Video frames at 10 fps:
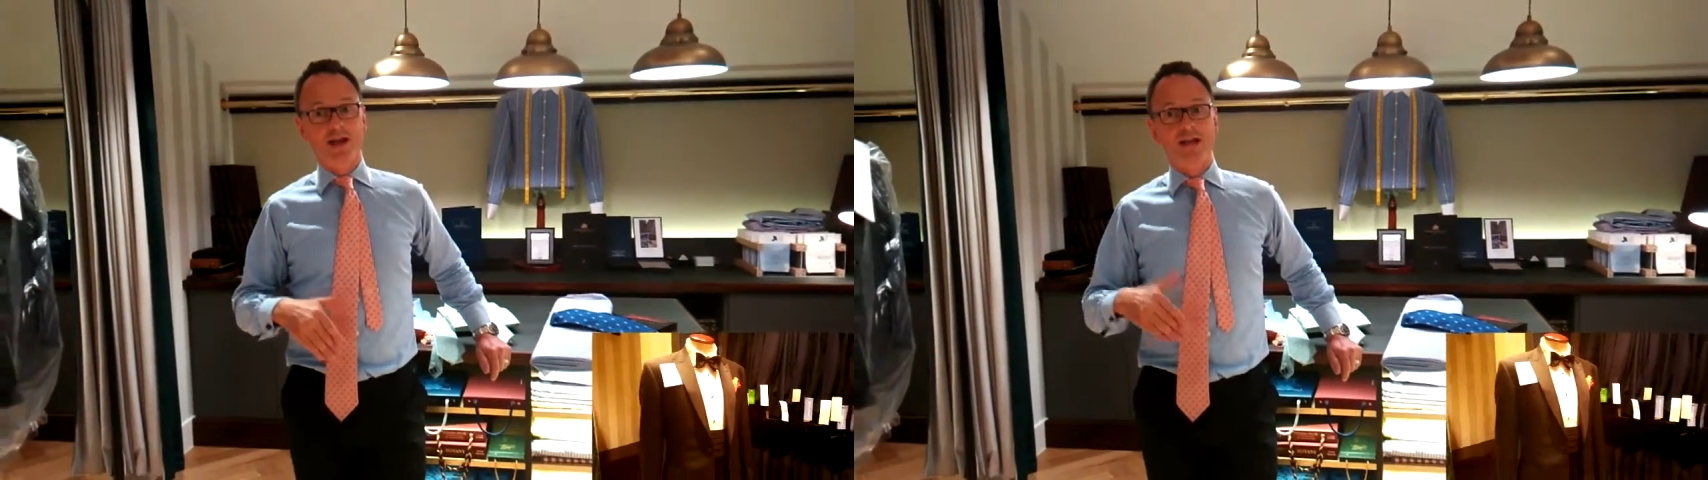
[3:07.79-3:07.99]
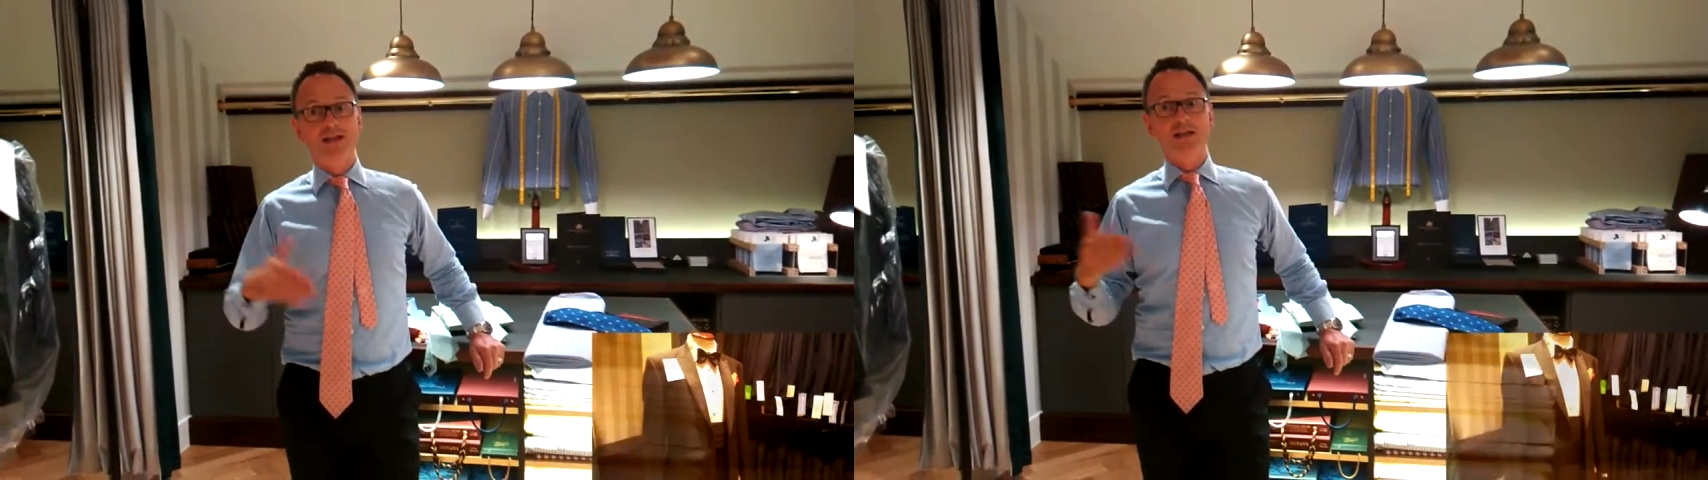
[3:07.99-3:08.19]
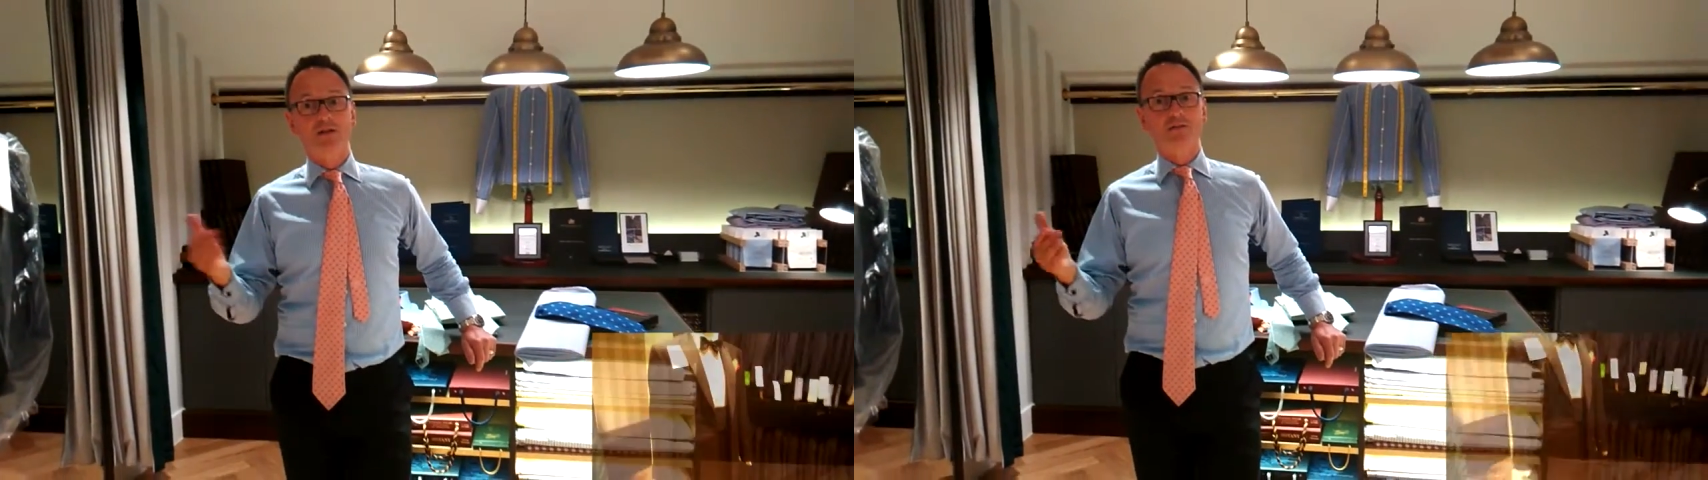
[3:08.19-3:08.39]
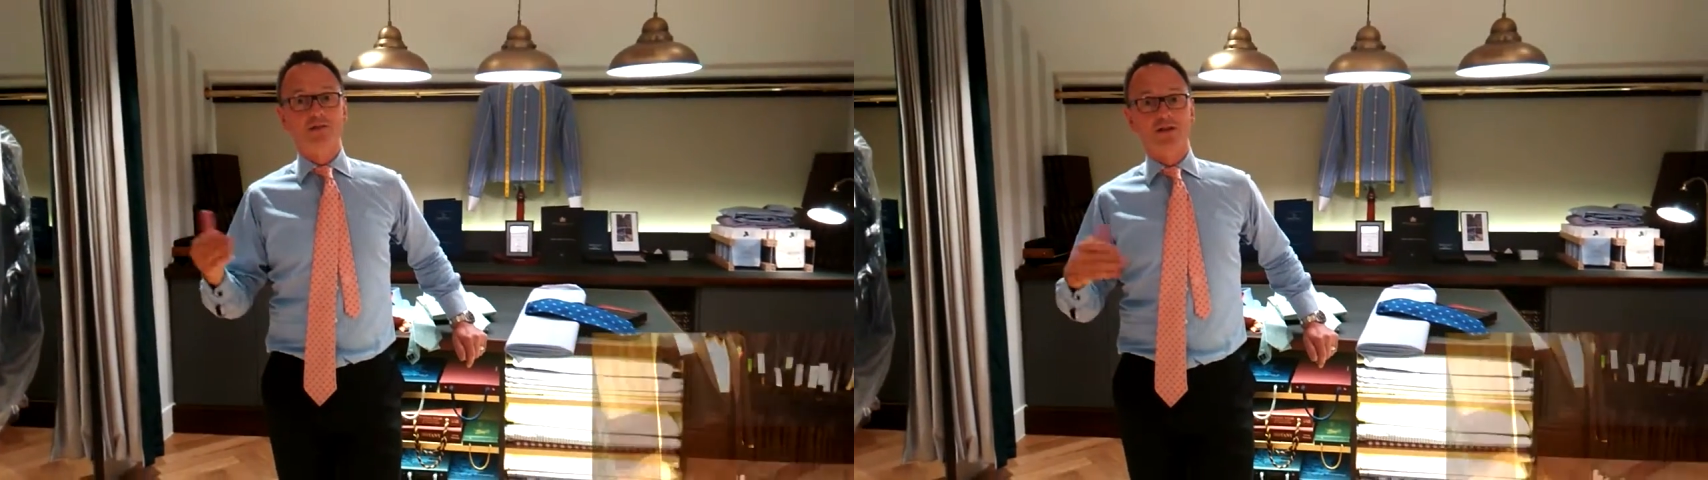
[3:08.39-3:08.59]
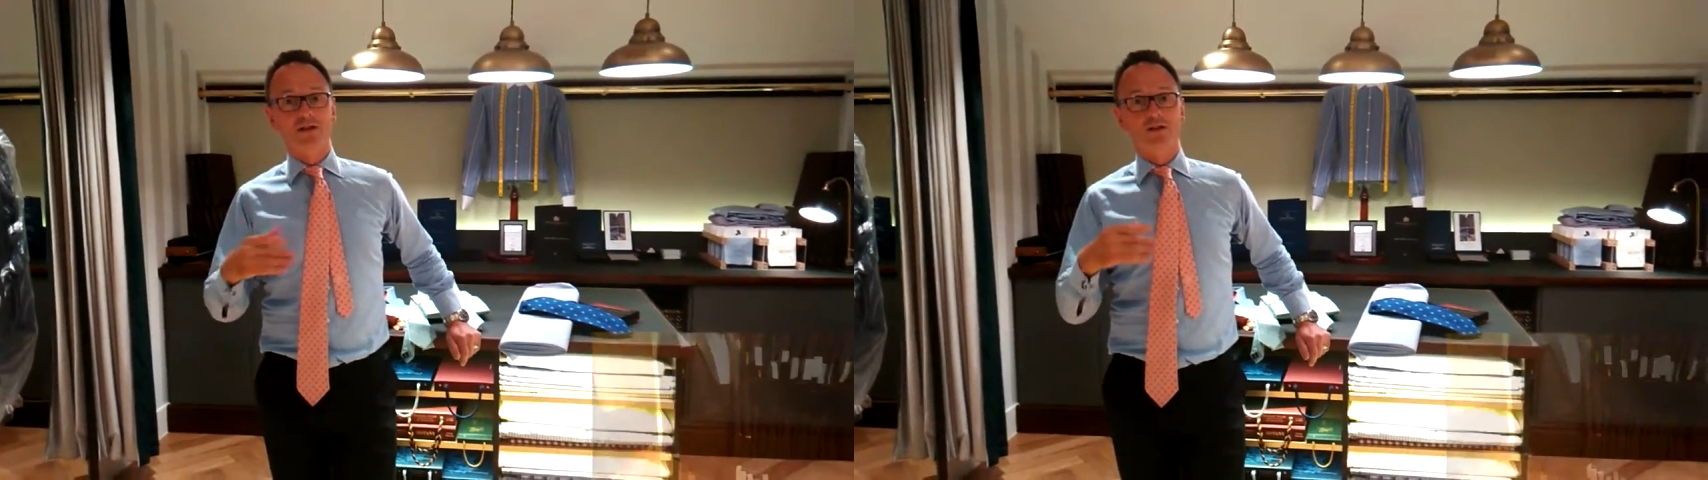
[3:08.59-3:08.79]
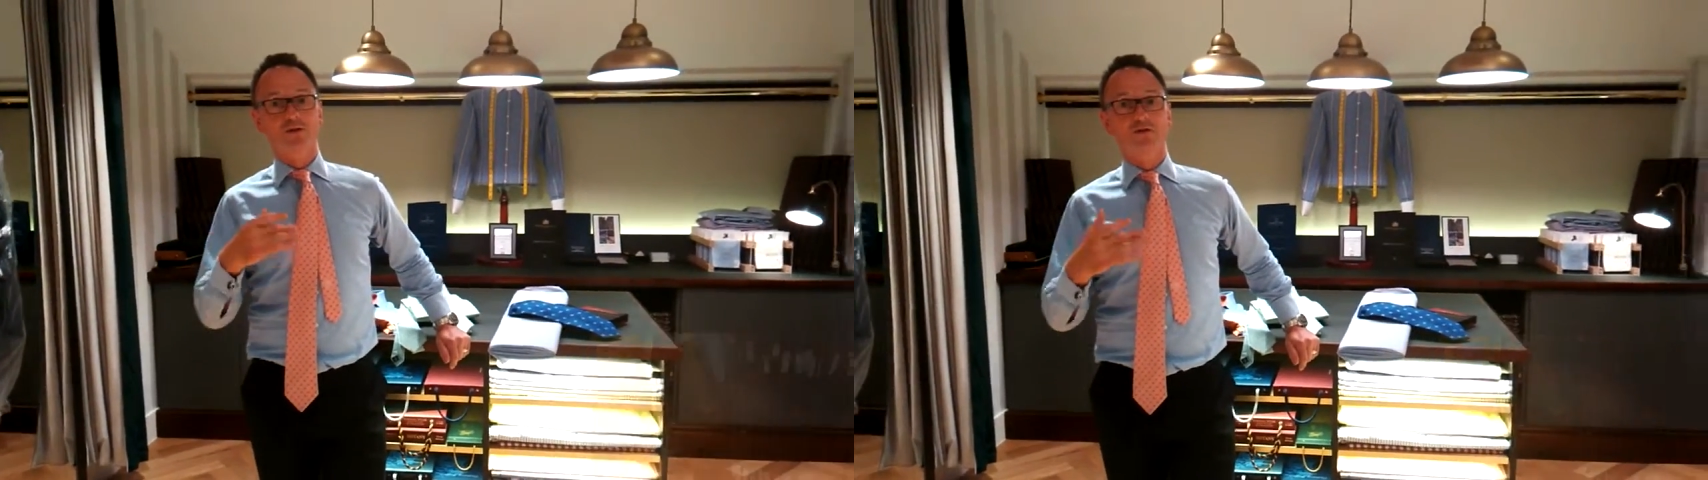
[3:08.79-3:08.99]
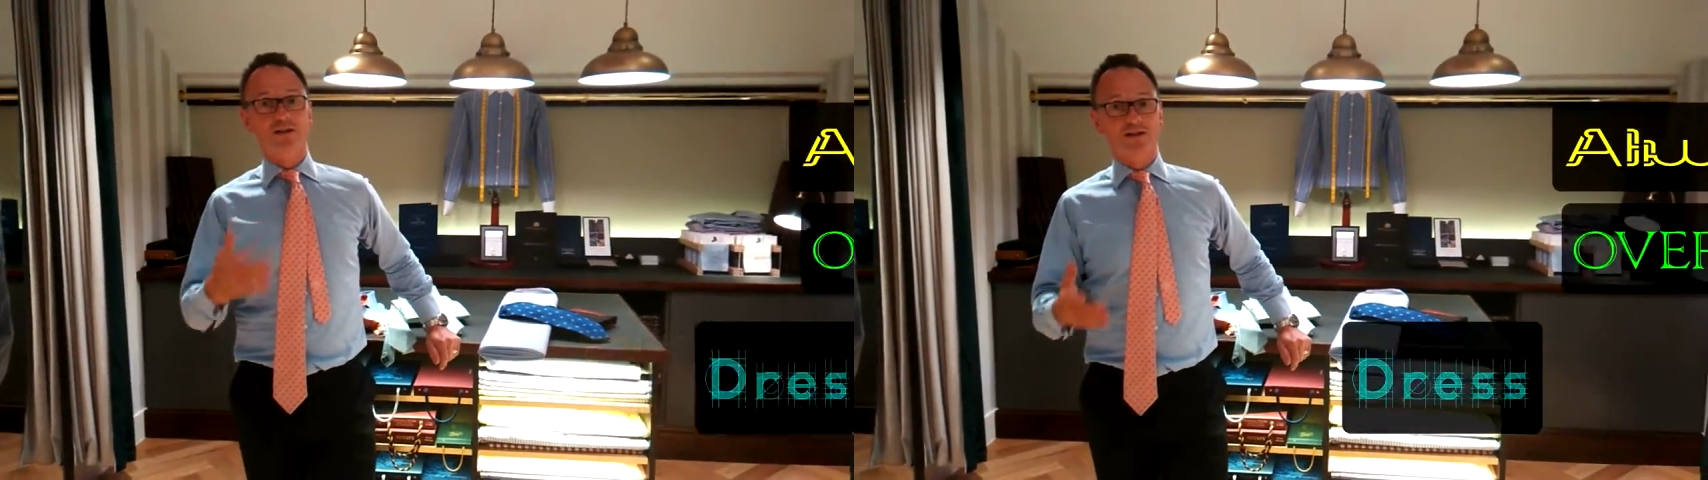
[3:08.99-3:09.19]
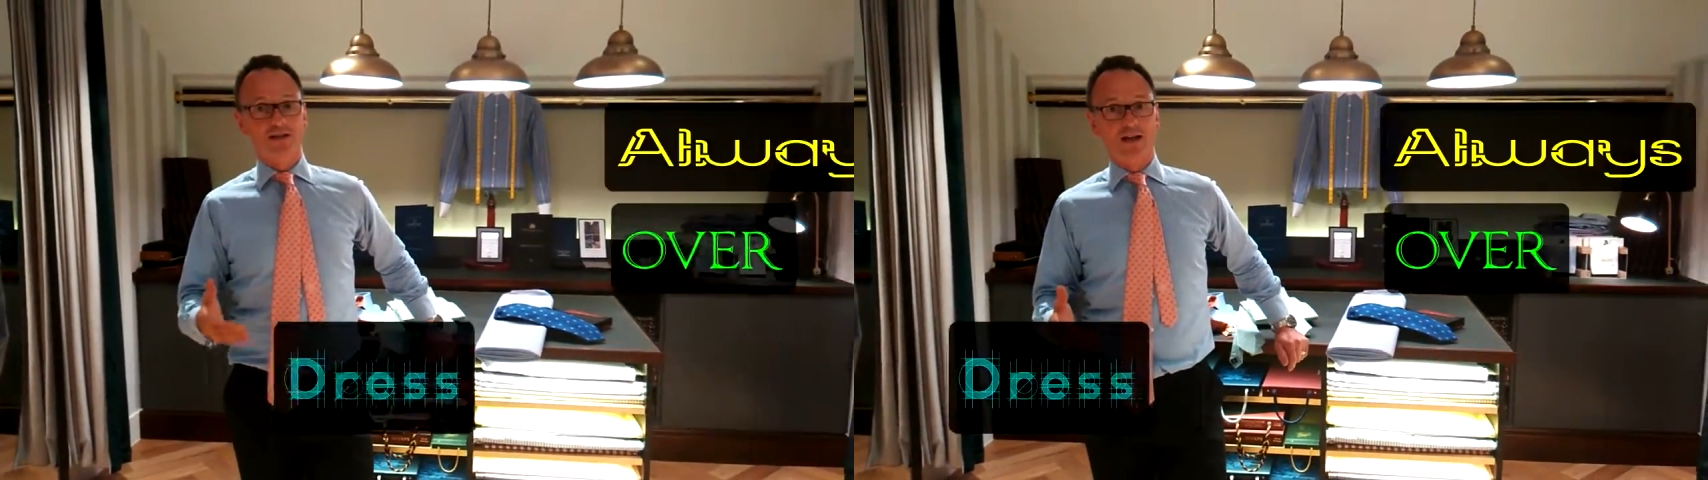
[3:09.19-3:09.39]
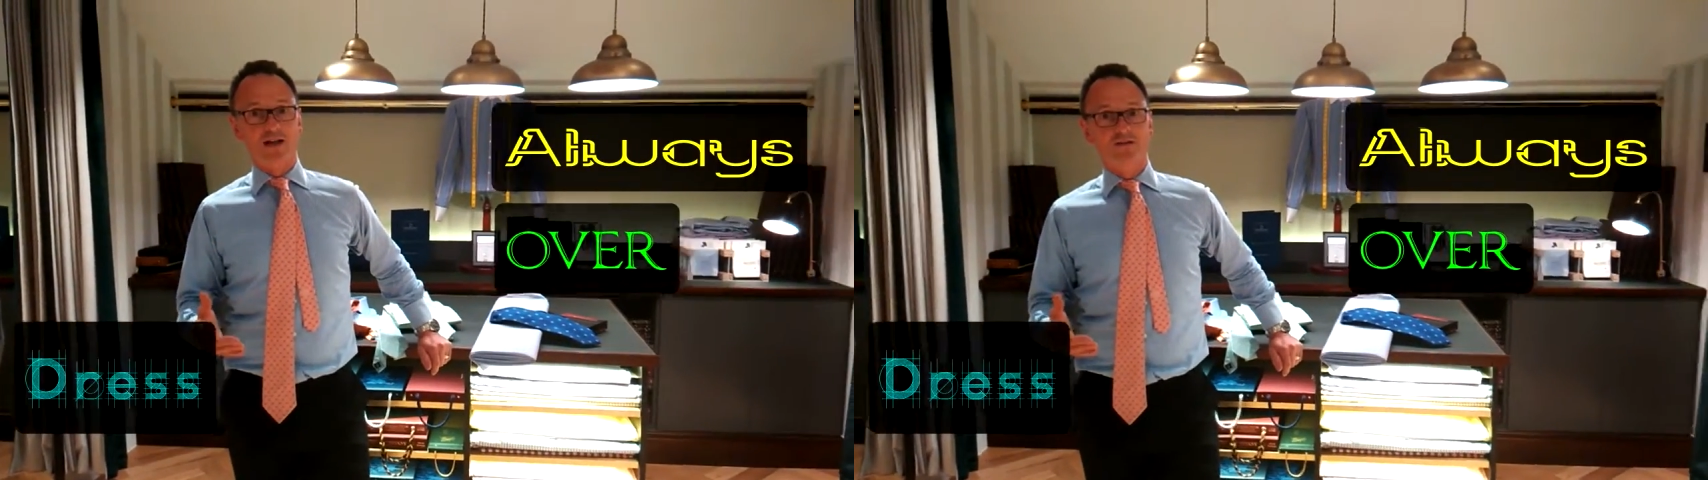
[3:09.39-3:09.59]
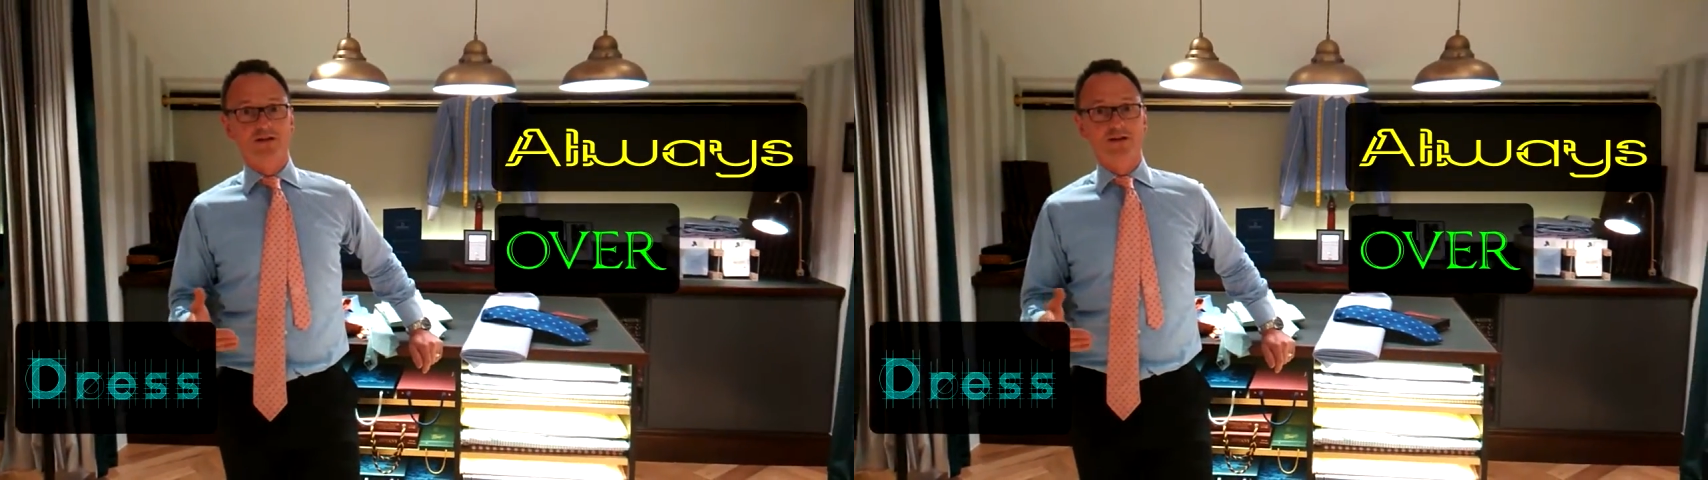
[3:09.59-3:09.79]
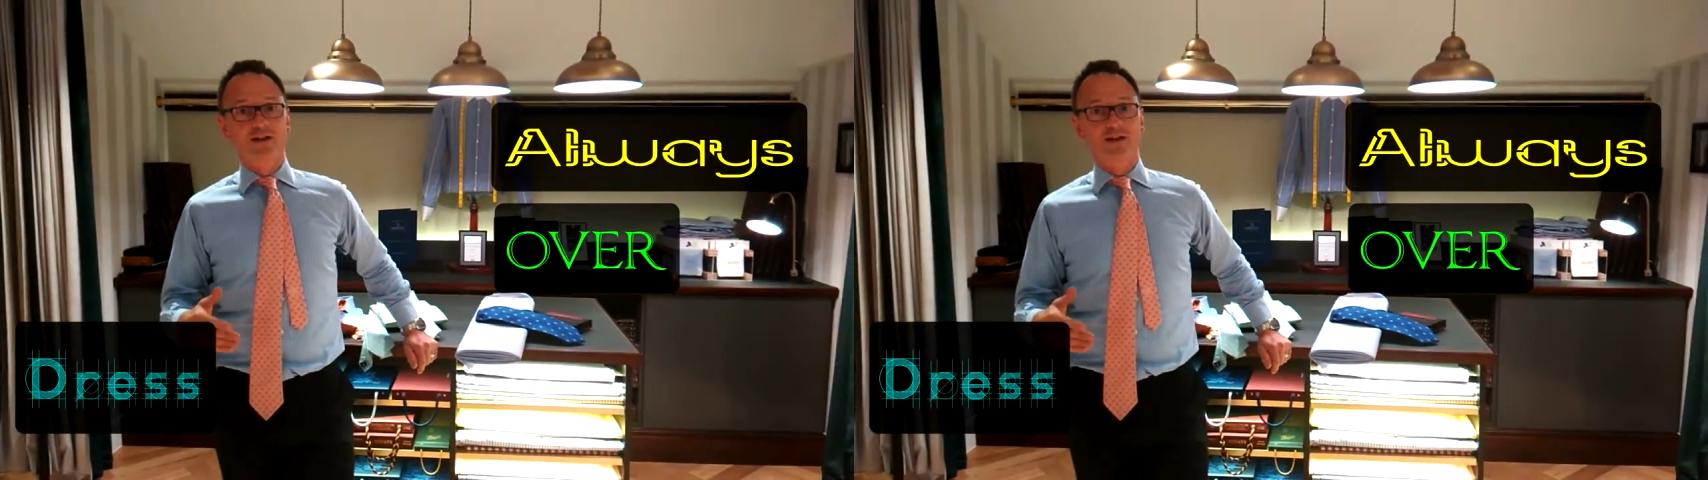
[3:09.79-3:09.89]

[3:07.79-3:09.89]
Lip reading: At least overdressing you can dress down.